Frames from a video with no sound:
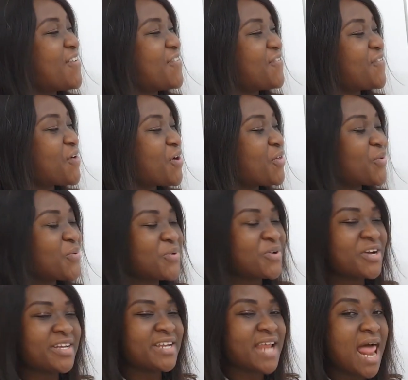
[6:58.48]
For the
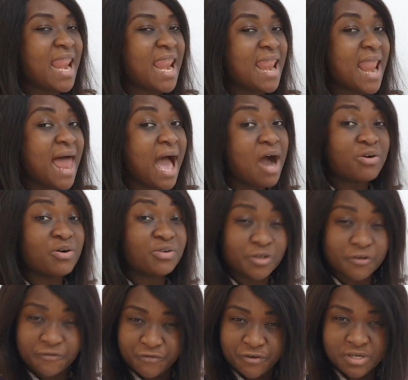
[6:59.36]
word loud,
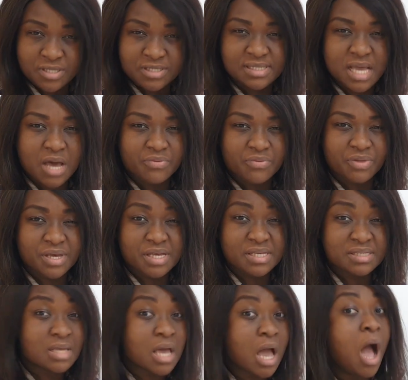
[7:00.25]
our first sound is
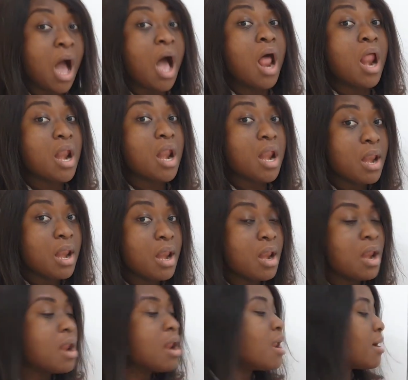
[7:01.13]

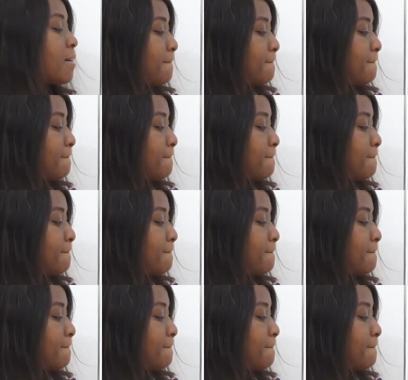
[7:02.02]
L.